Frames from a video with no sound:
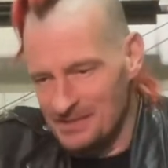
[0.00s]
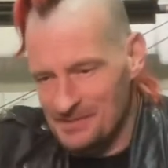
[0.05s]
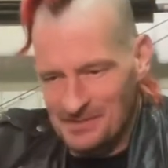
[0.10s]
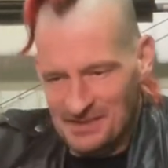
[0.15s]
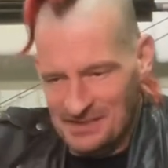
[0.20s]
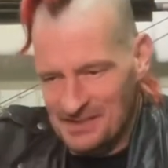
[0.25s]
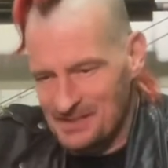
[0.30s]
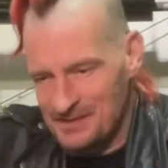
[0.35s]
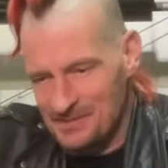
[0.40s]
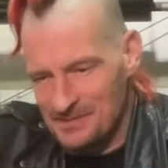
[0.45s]

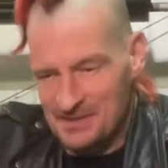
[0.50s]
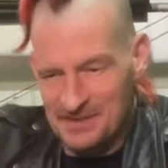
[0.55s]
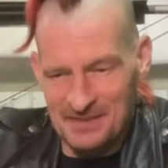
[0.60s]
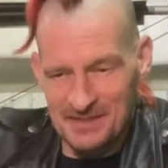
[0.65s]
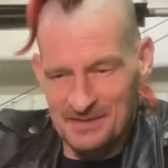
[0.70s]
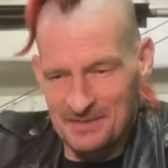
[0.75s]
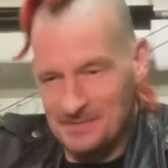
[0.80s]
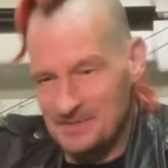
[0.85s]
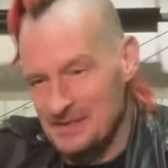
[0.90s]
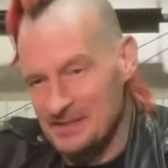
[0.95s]
bzz, bzz,
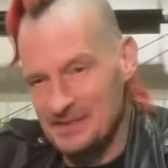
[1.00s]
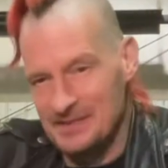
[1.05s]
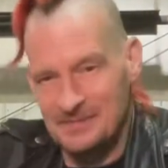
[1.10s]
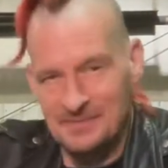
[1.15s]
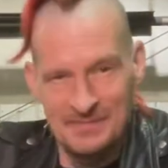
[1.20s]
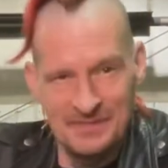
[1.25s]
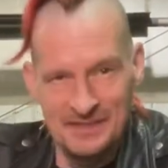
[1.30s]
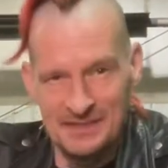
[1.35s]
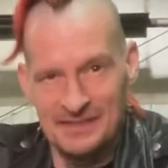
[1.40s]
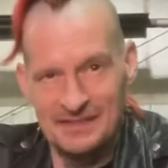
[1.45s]
bzz,
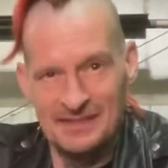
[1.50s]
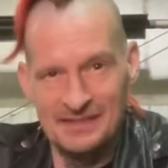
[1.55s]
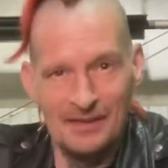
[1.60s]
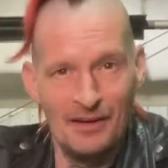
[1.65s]
bzz.